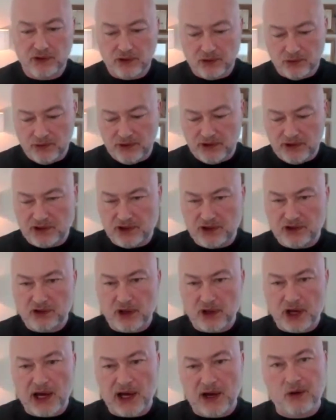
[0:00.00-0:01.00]
rethink
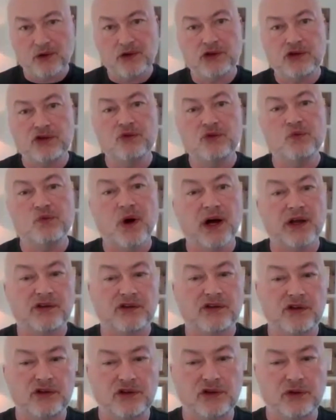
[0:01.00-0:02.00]
how you want to
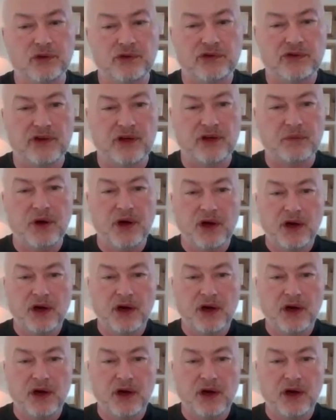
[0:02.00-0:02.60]
use them,